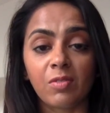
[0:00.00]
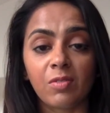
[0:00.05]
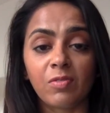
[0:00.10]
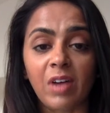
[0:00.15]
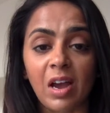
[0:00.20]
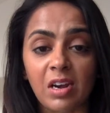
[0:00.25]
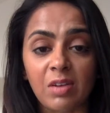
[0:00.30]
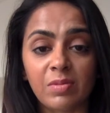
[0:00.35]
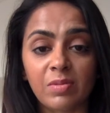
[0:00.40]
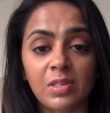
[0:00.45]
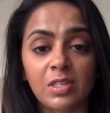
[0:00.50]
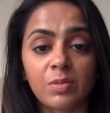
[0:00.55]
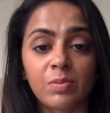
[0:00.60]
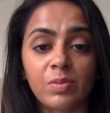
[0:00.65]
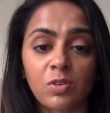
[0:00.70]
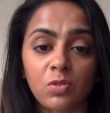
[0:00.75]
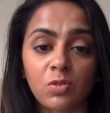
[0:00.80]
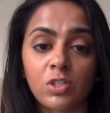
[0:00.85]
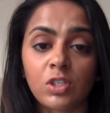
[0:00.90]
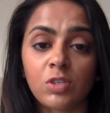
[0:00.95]
vitamins,
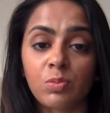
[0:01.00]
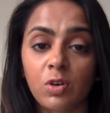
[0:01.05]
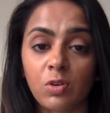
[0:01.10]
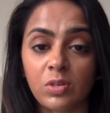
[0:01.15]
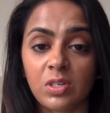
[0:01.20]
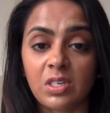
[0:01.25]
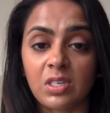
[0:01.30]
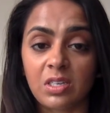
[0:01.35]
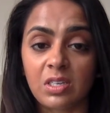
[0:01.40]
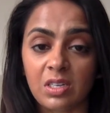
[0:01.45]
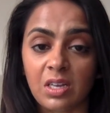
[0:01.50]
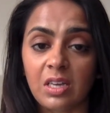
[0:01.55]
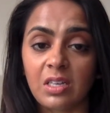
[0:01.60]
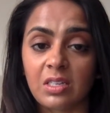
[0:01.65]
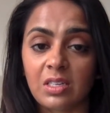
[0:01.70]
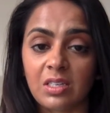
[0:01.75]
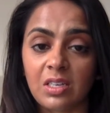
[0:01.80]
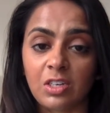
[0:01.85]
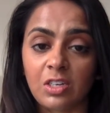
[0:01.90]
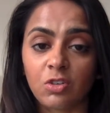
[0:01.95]
minerals, proteins, and
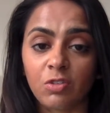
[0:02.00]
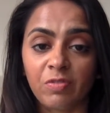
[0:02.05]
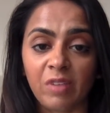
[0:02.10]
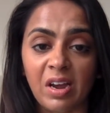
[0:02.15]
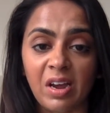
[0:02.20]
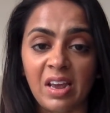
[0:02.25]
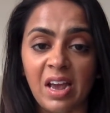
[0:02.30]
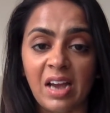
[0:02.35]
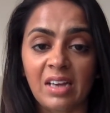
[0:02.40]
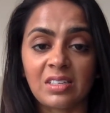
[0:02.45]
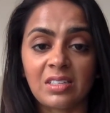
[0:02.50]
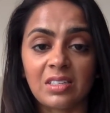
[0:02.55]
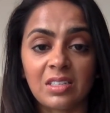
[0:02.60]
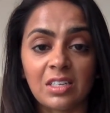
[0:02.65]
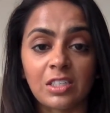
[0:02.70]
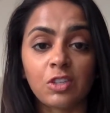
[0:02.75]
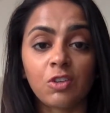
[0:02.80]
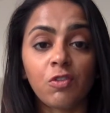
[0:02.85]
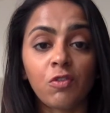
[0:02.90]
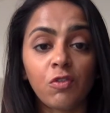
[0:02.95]
essential fatty acids
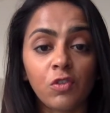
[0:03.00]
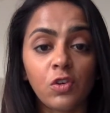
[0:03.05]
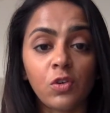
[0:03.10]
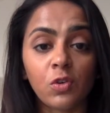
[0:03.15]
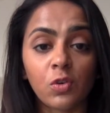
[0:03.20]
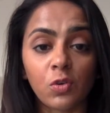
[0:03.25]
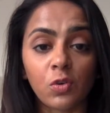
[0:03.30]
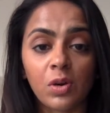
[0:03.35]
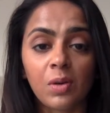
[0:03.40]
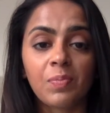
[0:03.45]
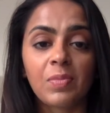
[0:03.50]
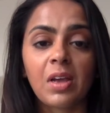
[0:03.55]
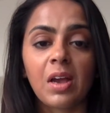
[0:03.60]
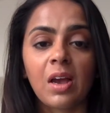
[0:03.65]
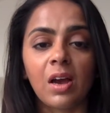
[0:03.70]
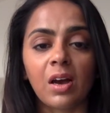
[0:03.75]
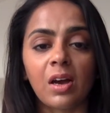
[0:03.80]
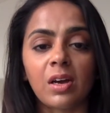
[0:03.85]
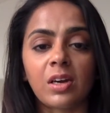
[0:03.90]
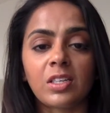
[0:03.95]
as food
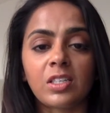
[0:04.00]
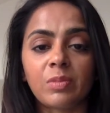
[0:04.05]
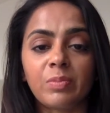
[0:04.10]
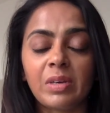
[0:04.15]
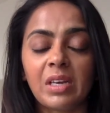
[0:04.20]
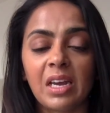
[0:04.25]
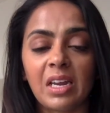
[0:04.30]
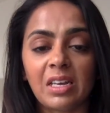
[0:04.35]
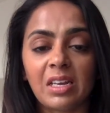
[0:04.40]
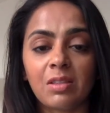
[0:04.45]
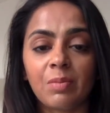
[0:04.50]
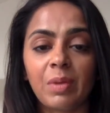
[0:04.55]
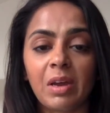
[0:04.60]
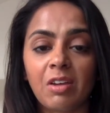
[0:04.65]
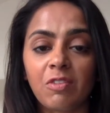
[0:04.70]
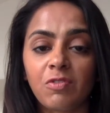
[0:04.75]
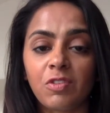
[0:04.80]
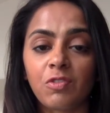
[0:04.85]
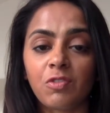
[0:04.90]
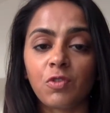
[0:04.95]
to be getting the
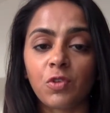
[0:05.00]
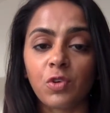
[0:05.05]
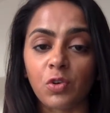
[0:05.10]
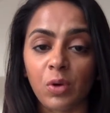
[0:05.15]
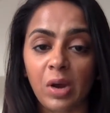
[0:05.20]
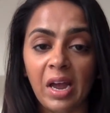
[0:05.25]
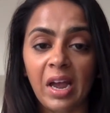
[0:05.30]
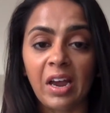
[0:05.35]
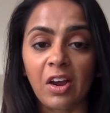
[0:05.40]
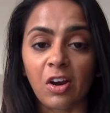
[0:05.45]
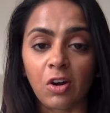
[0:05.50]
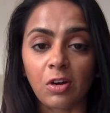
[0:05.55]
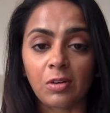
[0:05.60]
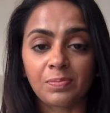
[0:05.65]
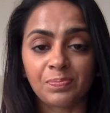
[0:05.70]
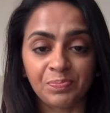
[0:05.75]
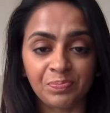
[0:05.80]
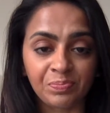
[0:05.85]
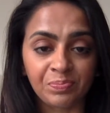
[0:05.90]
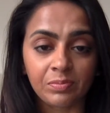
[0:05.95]
benefit for your hair.
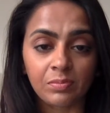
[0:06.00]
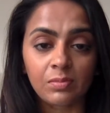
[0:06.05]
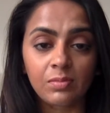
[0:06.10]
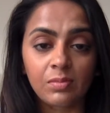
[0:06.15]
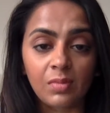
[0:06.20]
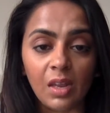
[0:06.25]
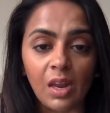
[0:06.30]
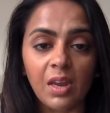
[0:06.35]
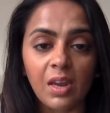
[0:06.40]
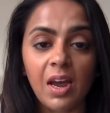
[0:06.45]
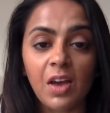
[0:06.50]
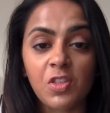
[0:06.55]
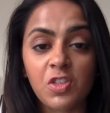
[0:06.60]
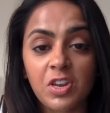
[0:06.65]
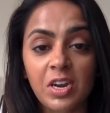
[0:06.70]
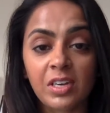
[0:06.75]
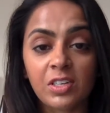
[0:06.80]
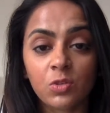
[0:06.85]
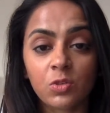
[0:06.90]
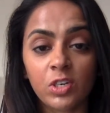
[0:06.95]
Now, the
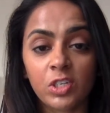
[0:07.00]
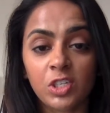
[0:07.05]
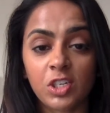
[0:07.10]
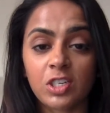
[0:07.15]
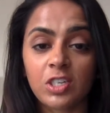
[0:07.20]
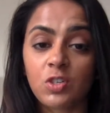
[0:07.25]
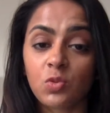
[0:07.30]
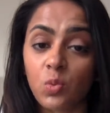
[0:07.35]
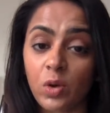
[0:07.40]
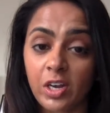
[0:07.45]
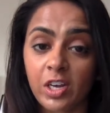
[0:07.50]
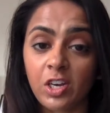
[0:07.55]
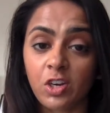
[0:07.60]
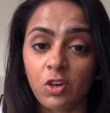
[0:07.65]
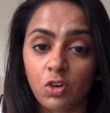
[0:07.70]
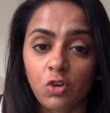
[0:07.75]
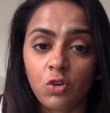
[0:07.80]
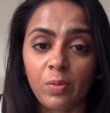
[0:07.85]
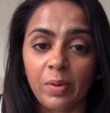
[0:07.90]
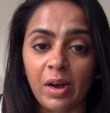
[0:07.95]
next question is, what can you
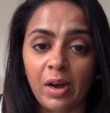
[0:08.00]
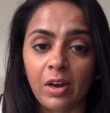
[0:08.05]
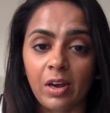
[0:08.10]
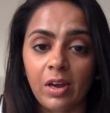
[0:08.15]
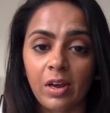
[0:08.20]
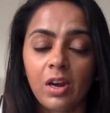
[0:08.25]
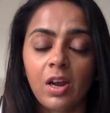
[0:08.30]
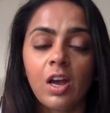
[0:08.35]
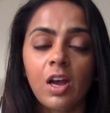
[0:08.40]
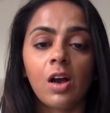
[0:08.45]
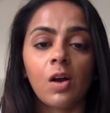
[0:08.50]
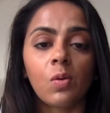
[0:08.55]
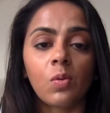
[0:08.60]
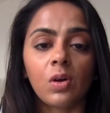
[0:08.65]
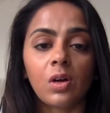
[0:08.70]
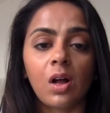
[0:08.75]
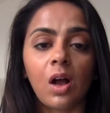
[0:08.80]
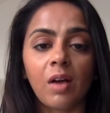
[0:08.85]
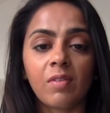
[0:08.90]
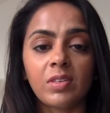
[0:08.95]
do about it?
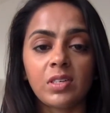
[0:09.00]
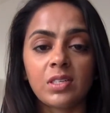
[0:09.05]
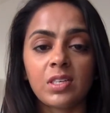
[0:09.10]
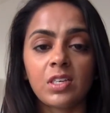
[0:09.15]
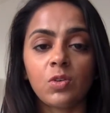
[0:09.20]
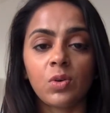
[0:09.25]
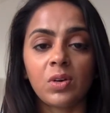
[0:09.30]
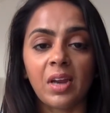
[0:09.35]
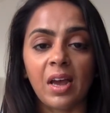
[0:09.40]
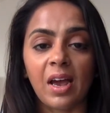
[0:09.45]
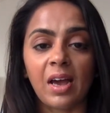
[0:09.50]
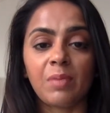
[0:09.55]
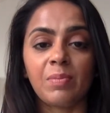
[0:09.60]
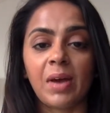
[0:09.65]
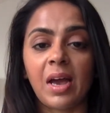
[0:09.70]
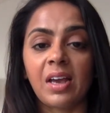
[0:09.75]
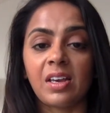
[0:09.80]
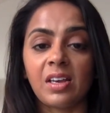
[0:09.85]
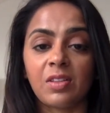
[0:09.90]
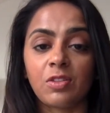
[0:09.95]
Well, obviously, you can add
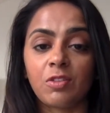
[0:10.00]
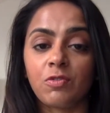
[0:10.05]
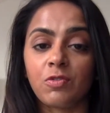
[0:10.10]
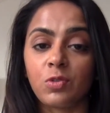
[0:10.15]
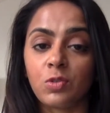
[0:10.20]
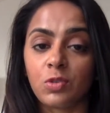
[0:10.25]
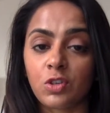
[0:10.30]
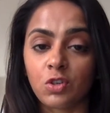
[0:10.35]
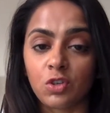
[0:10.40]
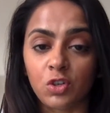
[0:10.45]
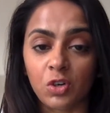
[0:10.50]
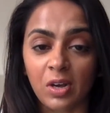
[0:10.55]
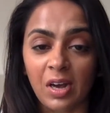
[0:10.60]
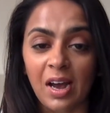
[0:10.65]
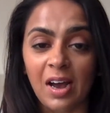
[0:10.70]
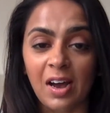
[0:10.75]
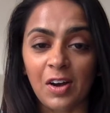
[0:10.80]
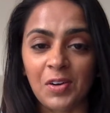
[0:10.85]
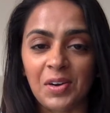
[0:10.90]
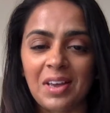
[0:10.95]
back in the foods you took
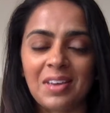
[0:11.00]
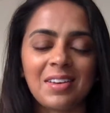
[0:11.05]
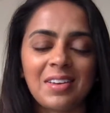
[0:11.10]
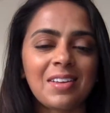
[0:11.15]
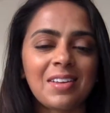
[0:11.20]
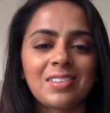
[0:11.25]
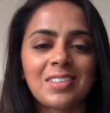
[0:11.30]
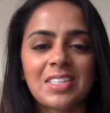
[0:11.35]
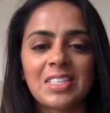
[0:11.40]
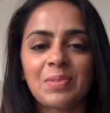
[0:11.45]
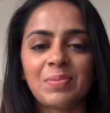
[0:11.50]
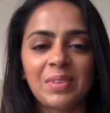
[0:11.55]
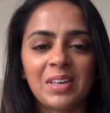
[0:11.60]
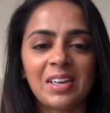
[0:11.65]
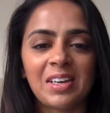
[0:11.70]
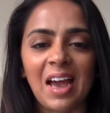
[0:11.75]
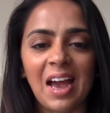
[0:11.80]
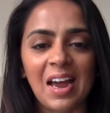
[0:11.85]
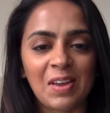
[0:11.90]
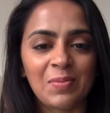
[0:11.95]
out, and that doesn't
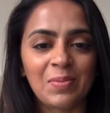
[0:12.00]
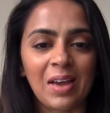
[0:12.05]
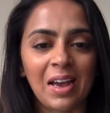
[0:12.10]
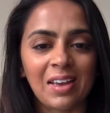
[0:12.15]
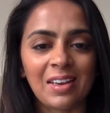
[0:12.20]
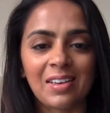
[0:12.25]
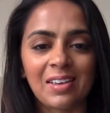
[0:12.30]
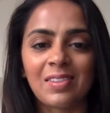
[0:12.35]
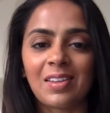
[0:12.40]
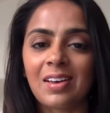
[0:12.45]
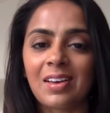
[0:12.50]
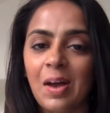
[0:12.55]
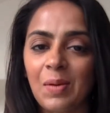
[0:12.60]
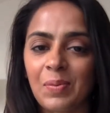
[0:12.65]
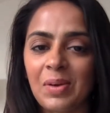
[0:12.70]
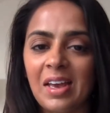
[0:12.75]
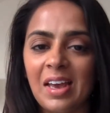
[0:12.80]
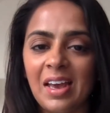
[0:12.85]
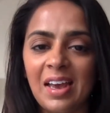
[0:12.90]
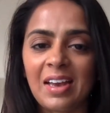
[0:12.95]
mean adding back in the
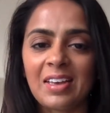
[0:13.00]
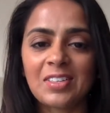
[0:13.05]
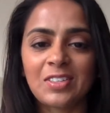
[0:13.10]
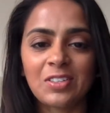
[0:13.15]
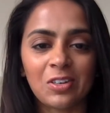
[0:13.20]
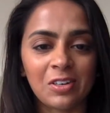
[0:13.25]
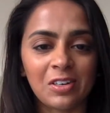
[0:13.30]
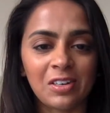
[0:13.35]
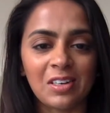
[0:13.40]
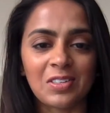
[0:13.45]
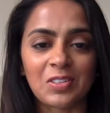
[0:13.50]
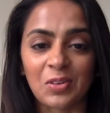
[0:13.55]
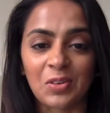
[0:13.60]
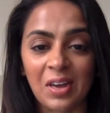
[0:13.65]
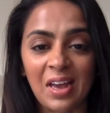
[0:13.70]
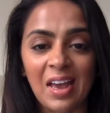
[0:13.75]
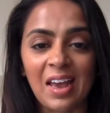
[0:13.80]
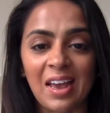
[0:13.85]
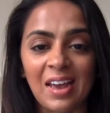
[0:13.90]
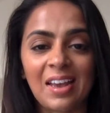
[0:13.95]
cupcakes, cookies, or
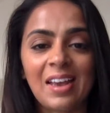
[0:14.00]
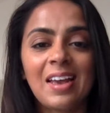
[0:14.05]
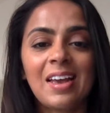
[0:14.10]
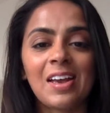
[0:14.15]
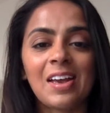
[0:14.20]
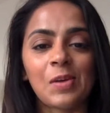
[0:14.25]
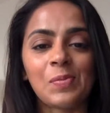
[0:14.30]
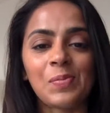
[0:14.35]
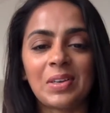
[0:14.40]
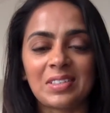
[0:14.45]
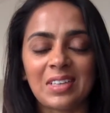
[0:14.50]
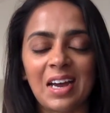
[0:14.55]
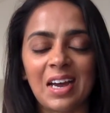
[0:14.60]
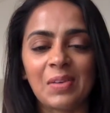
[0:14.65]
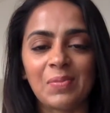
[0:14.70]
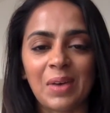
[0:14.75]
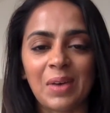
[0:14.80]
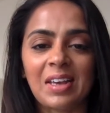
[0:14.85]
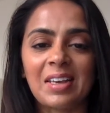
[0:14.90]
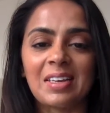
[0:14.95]
cake. It means
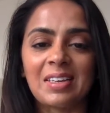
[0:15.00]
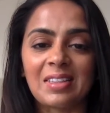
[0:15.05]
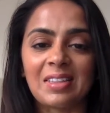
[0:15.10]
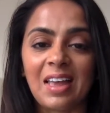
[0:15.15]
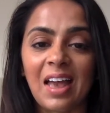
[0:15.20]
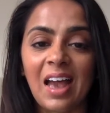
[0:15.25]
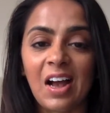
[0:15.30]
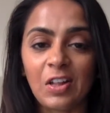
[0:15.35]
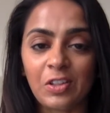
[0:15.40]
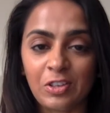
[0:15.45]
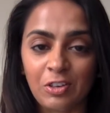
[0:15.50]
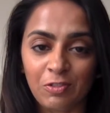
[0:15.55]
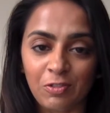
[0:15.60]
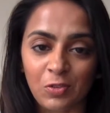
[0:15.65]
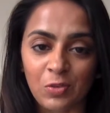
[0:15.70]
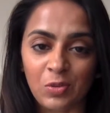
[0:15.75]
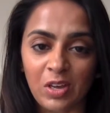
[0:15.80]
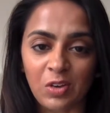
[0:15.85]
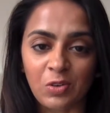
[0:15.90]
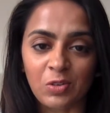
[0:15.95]
adding back in the healthy
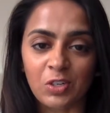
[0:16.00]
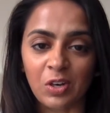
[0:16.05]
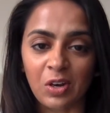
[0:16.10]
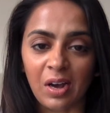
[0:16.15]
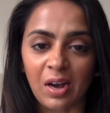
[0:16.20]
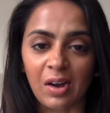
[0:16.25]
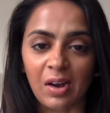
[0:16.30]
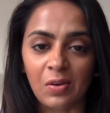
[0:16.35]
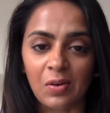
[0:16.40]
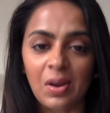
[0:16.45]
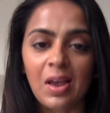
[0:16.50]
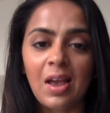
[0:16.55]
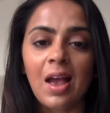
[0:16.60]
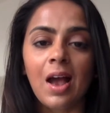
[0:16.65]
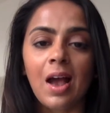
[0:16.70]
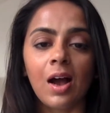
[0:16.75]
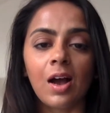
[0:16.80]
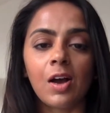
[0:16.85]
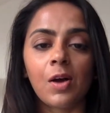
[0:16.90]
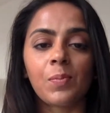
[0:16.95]
food that you took out.
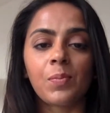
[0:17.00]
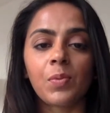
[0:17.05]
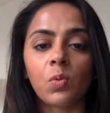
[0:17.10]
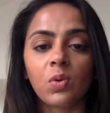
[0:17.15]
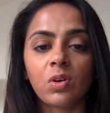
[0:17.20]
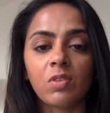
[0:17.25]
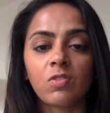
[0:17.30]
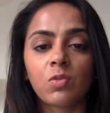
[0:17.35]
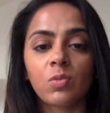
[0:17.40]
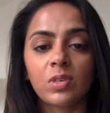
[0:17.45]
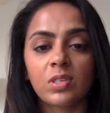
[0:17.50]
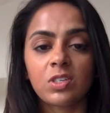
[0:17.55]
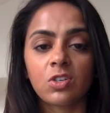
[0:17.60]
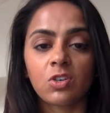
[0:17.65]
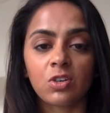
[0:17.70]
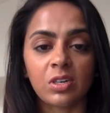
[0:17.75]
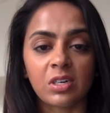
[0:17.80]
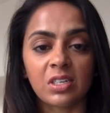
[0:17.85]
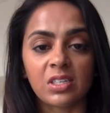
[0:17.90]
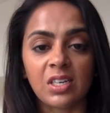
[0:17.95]
But one of the risks
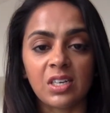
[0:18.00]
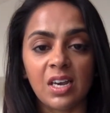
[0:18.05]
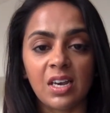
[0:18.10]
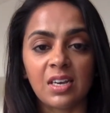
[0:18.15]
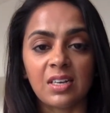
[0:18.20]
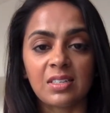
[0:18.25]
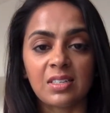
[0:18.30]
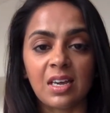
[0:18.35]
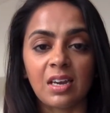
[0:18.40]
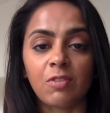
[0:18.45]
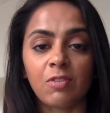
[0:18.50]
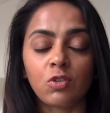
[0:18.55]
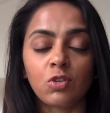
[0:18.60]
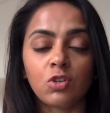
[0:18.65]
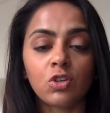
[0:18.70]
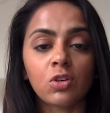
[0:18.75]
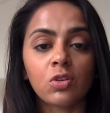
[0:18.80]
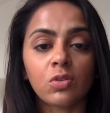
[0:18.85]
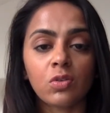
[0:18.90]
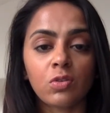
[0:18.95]
you're going to take is that if you
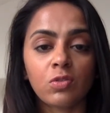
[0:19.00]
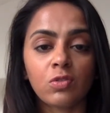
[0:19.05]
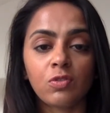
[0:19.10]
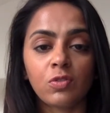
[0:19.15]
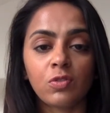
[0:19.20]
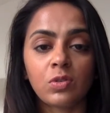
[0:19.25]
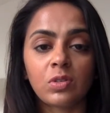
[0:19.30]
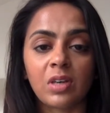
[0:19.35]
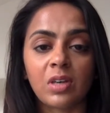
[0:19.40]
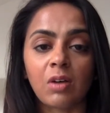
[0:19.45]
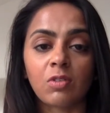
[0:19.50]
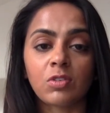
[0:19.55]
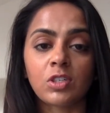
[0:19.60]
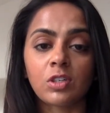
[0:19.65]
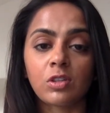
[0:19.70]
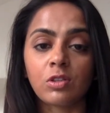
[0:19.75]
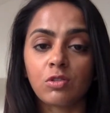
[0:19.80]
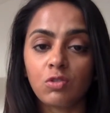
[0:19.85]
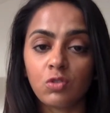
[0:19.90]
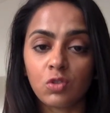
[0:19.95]
took those foods out
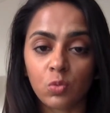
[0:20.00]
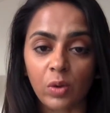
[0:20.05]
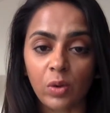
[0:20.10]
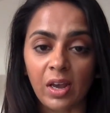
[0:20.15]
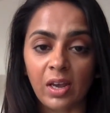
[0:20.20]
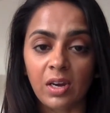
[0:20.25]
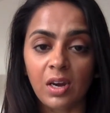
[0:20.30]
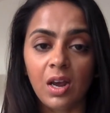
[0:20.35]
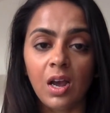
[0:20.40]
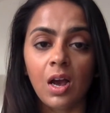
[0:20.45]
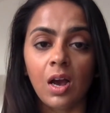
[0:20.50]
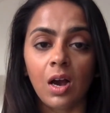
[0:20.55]
to lose weight,